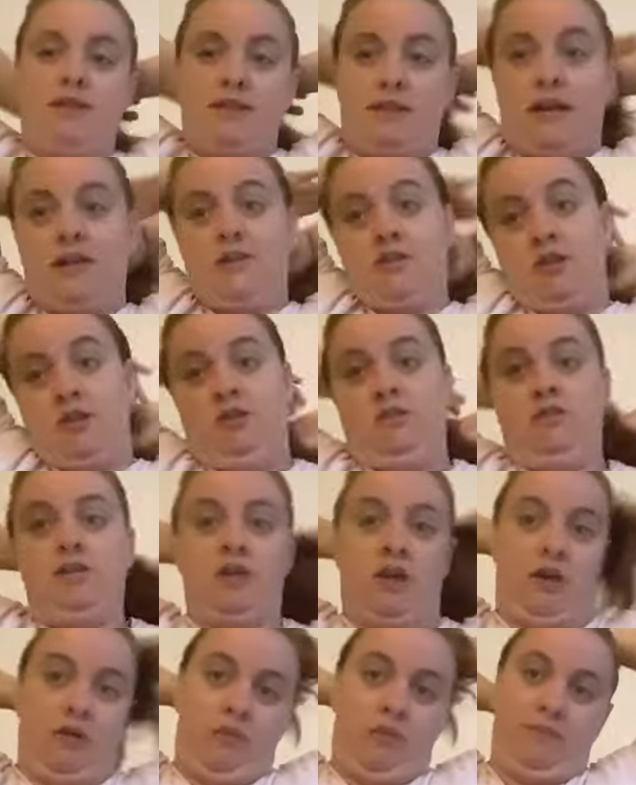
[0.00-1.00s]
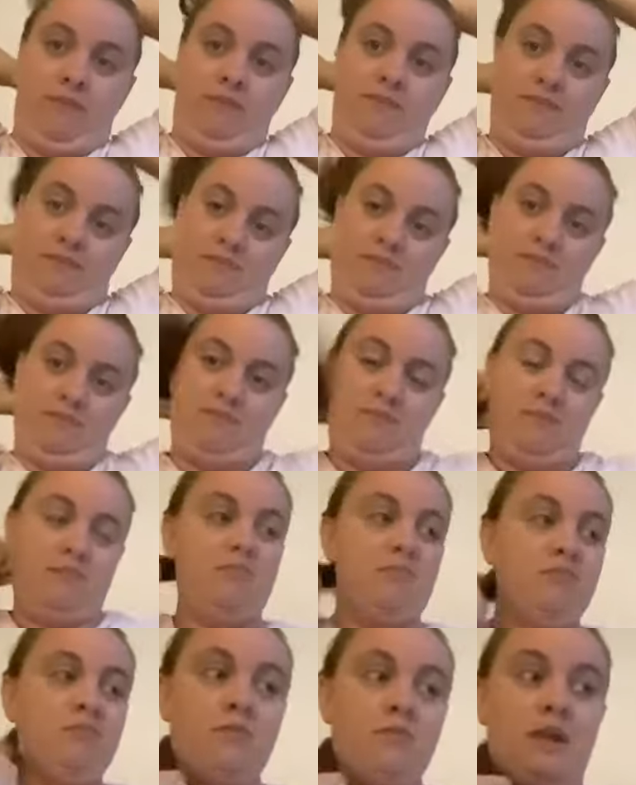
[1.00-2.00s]
to get to. So
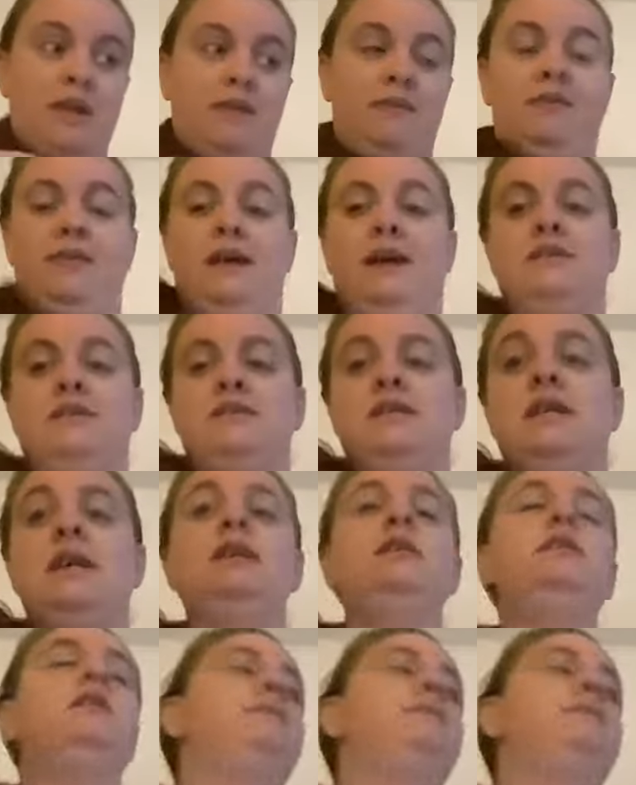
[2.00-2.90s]
that's ten.